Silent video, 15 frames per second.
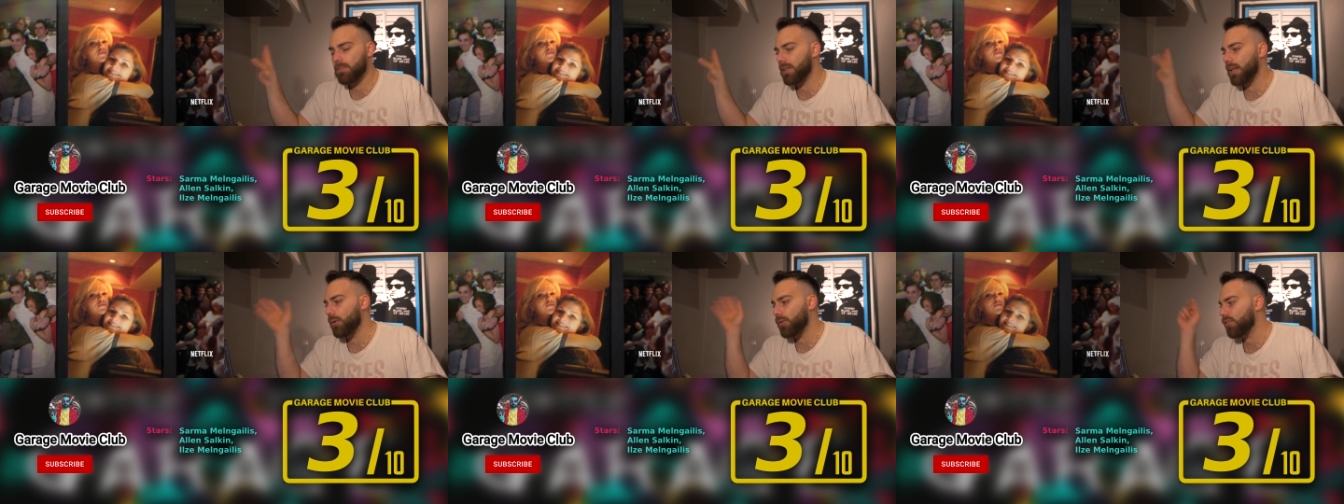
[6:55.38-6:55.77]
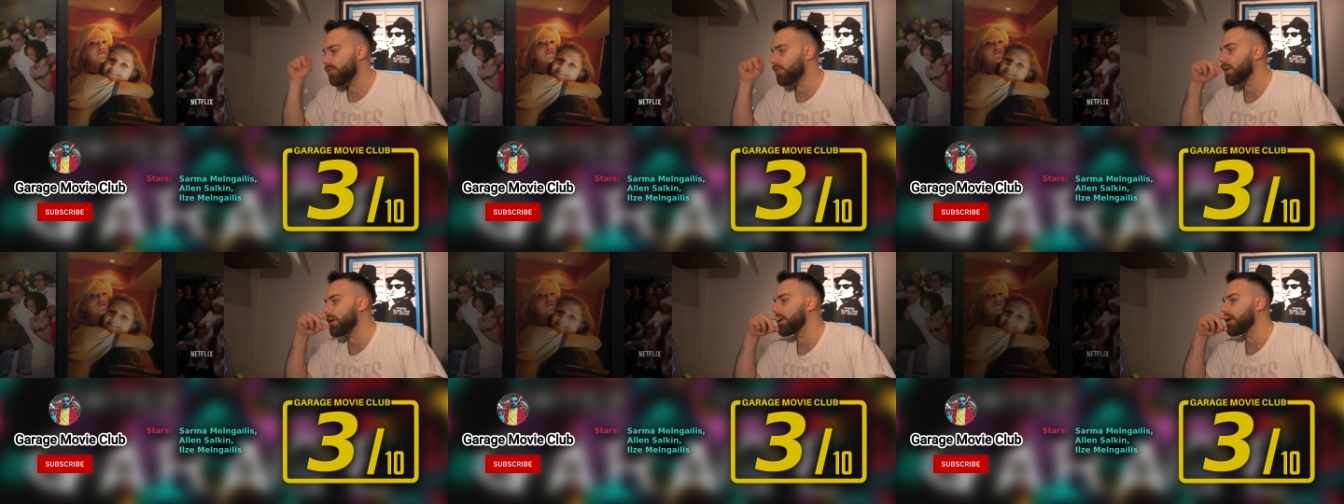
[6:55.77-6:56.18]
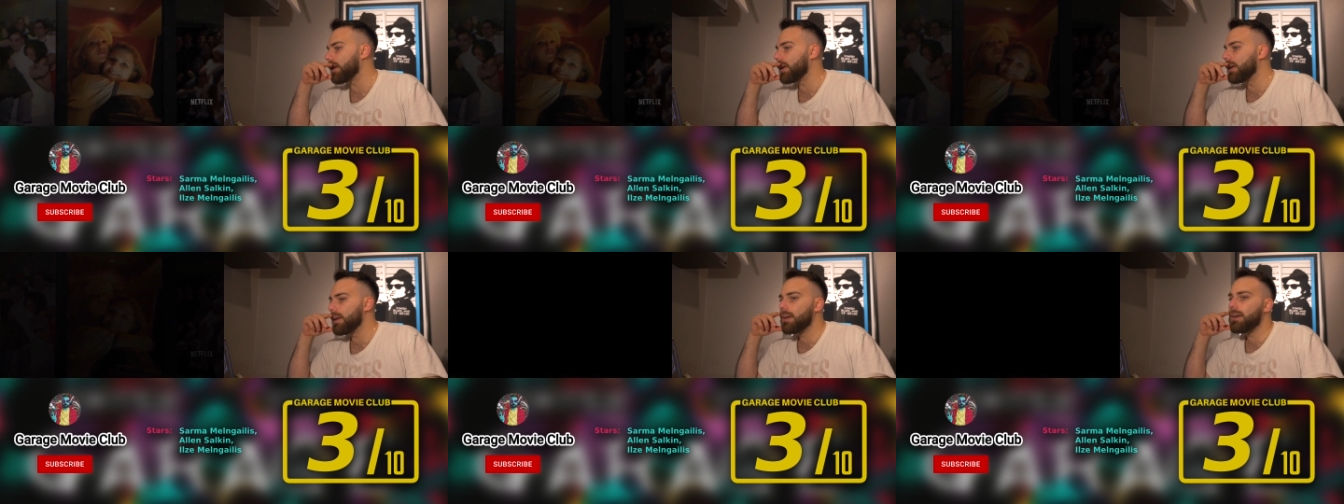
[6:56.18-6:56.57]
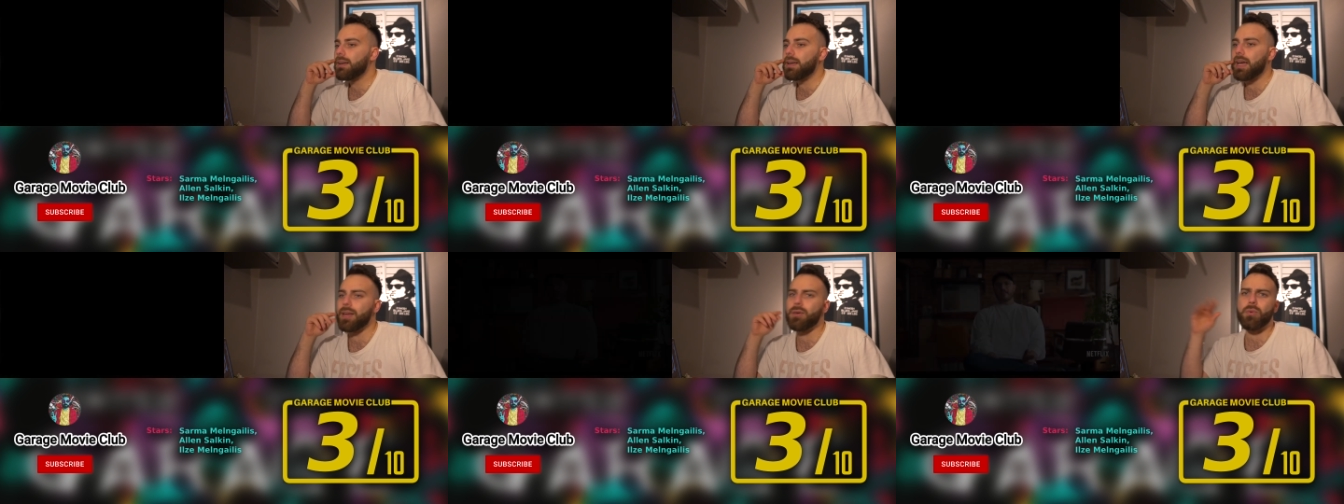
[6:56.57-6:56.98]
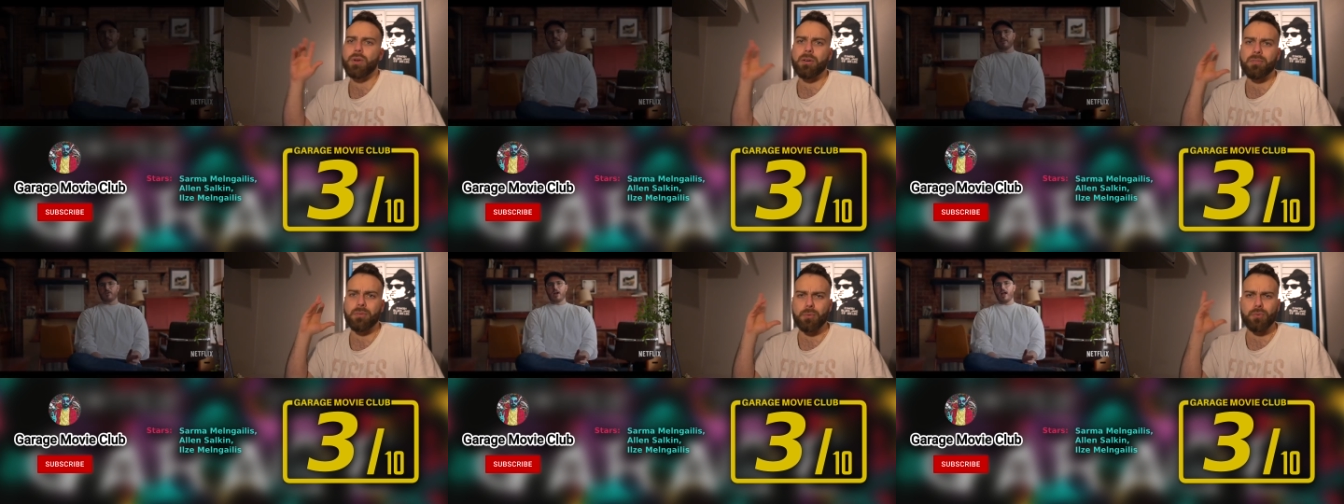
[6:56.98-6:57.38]
that was fine. And
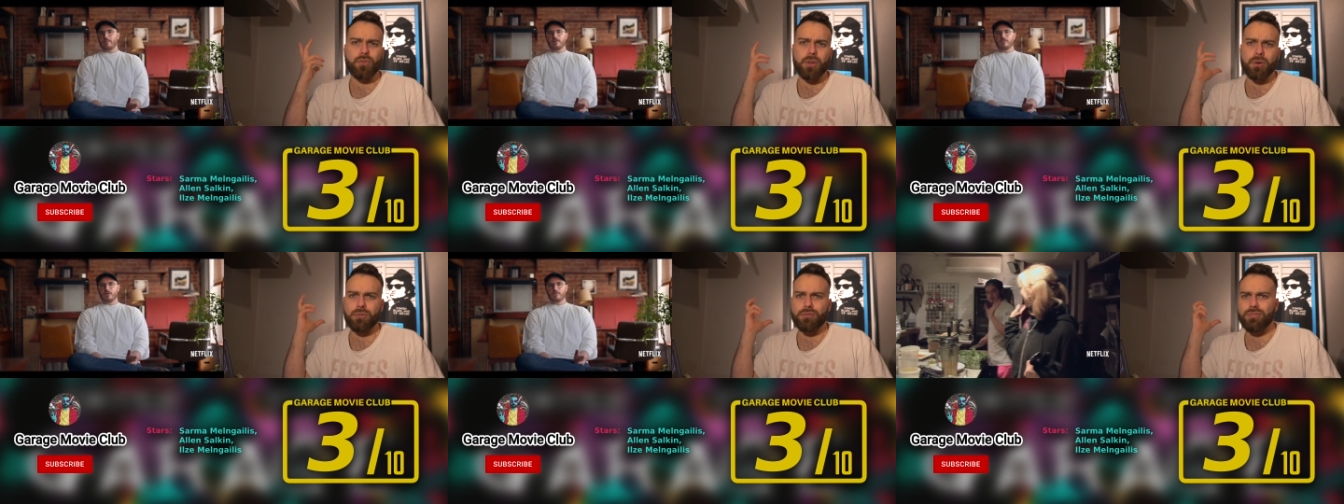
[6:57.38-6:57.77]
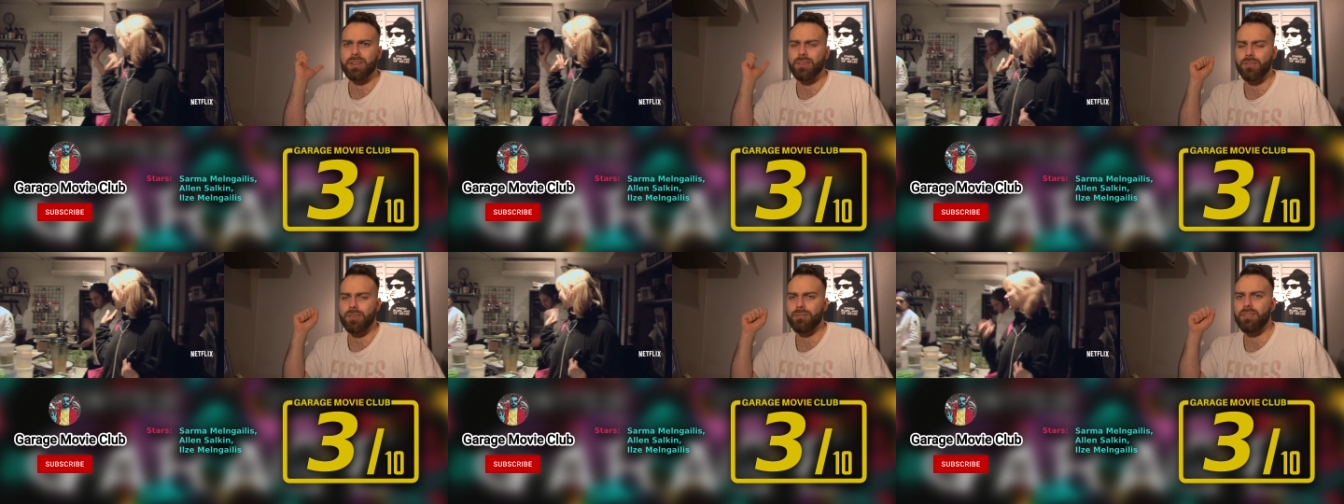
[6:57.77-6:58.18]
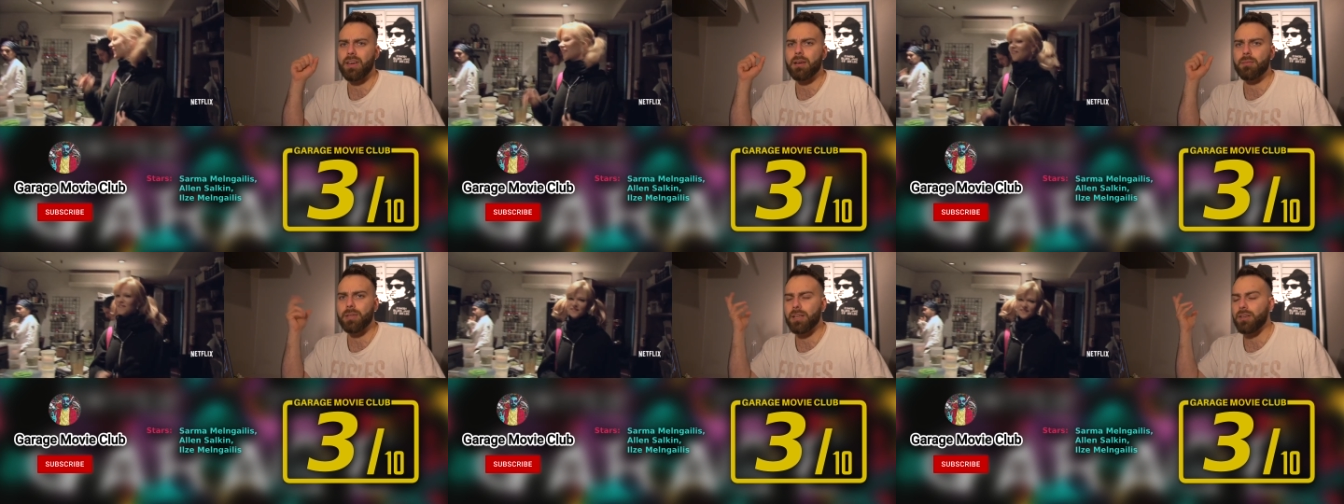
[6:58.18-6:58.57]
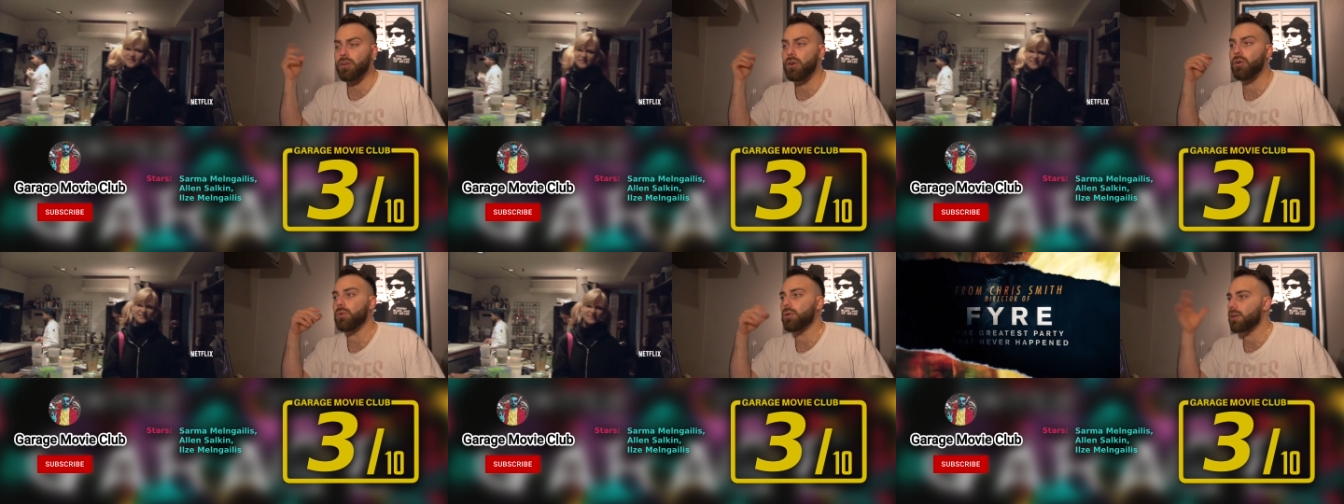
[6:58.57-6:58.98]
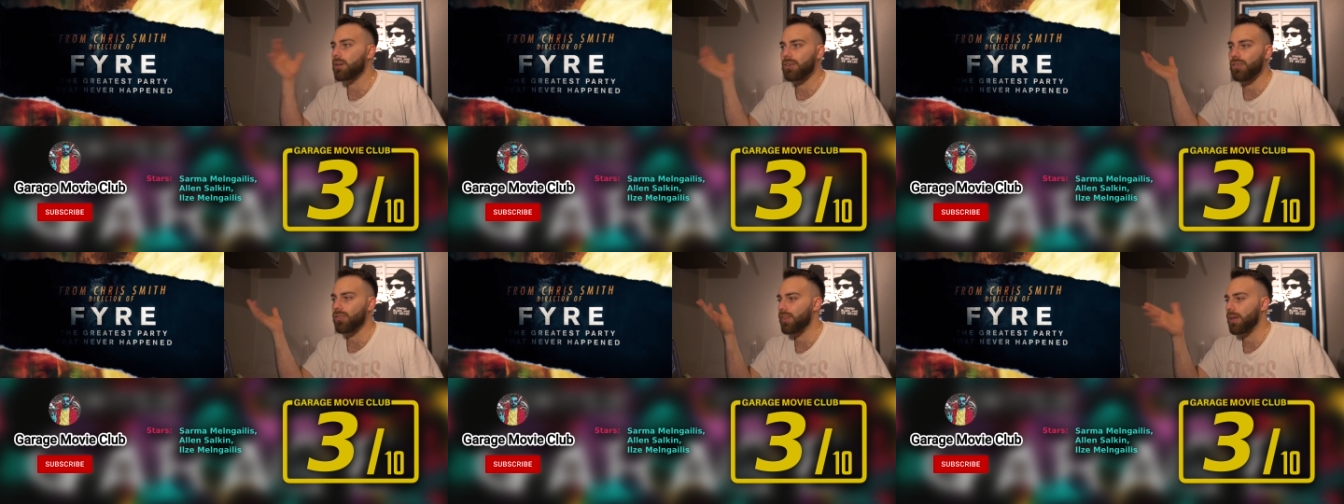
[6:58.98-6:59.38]
whenever it was on her friends and family and
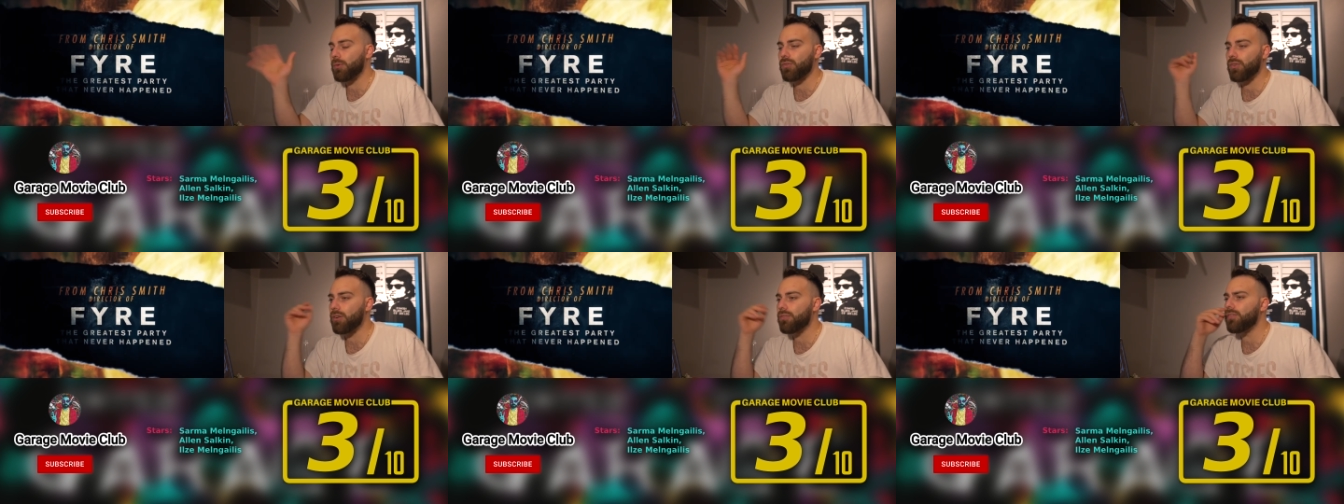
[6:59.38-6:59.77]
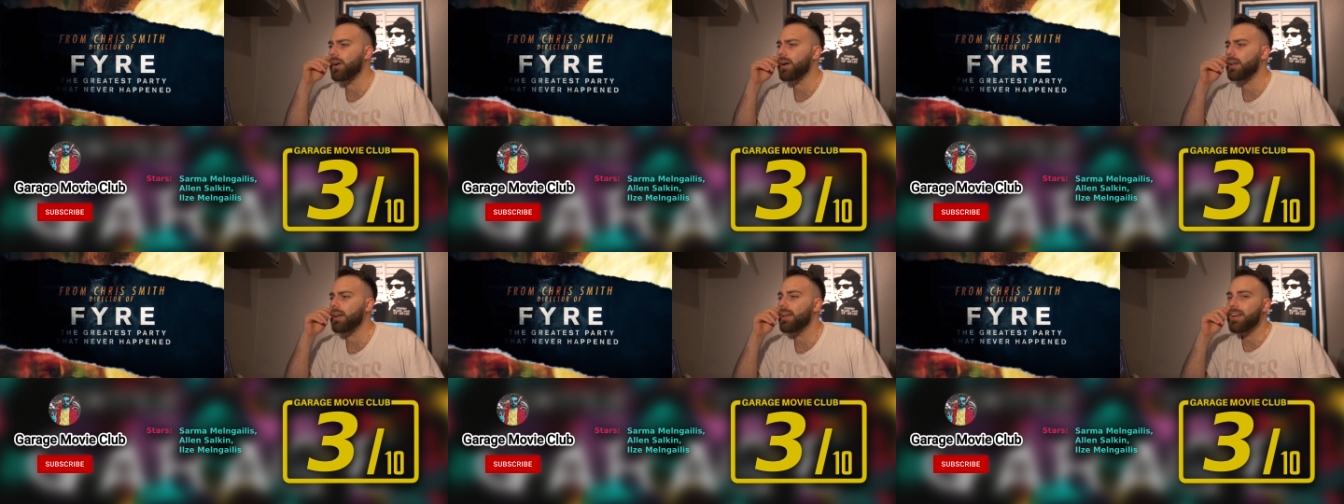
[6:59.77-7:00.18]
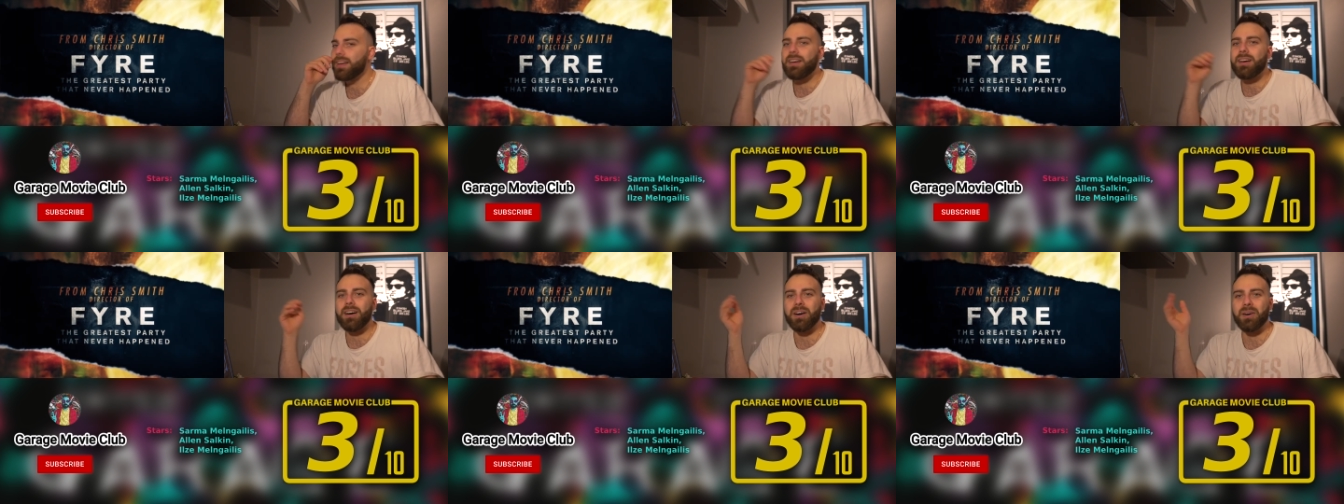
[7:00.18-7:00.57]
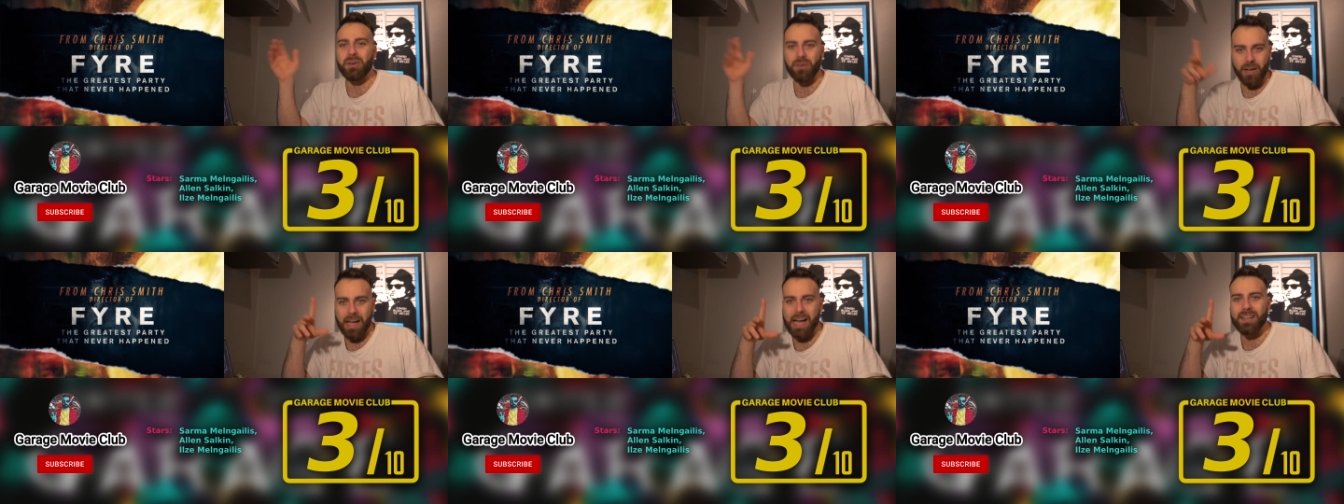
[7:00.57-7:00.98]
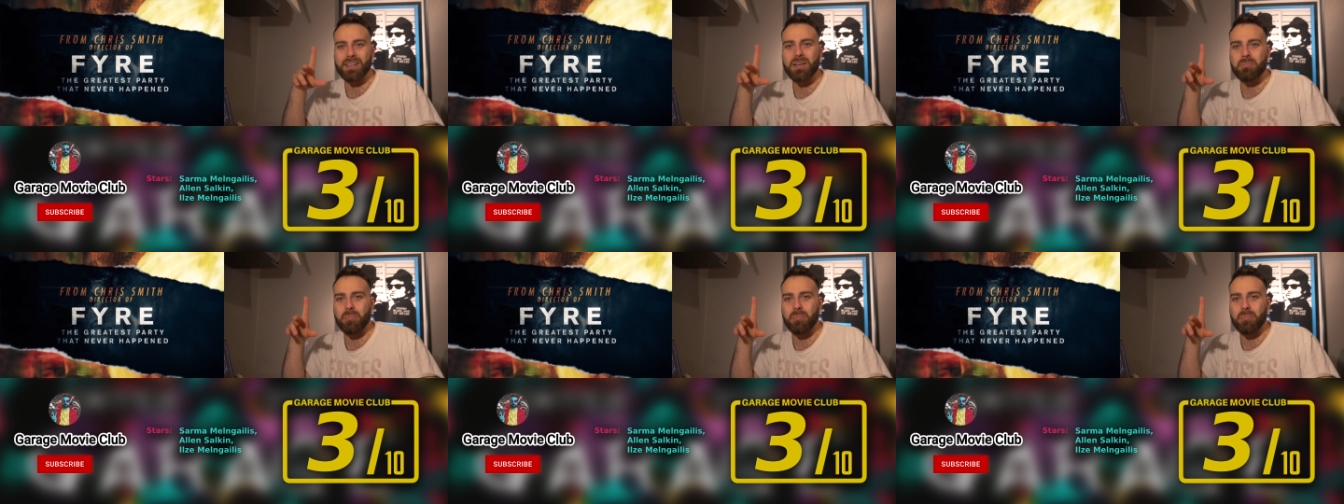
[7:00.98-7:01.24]
coworkers, that was all fine. Alec